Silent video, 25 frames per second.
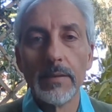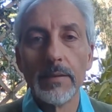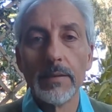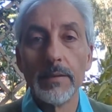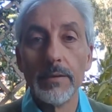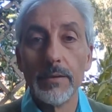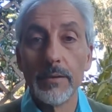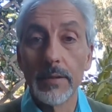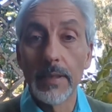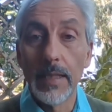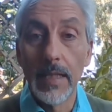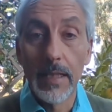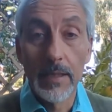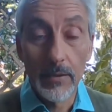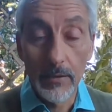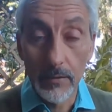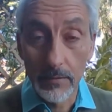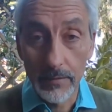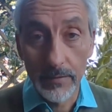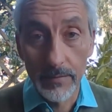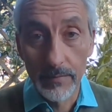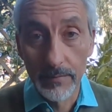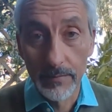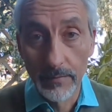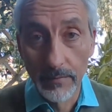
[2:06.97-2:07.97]
You
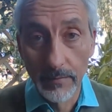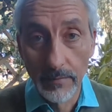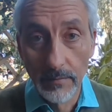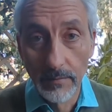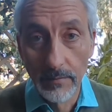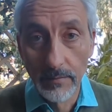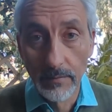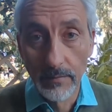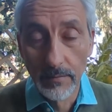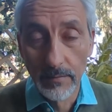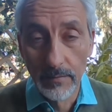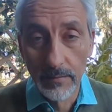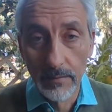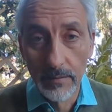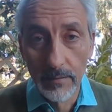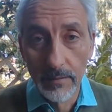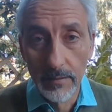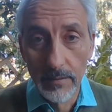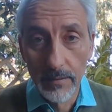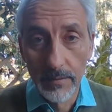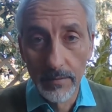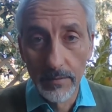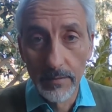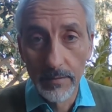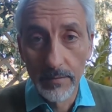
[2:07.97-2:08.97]
cannot
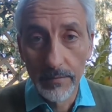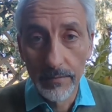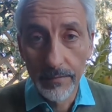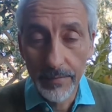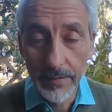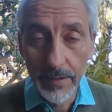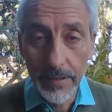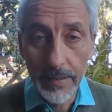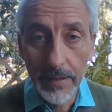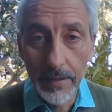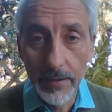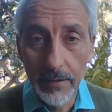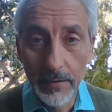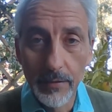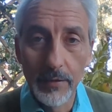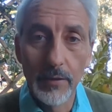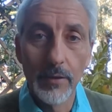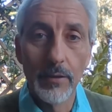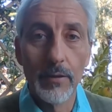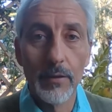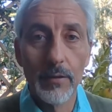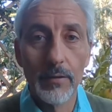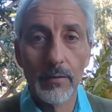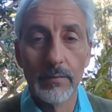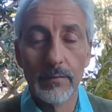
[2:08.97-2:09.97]
see
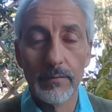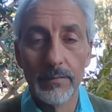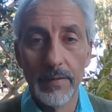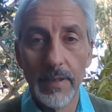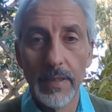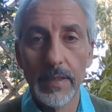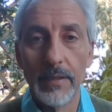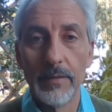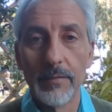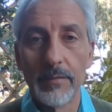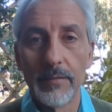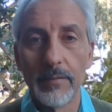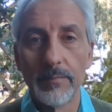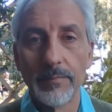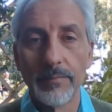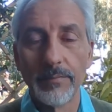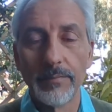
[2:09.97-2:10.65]
your own face.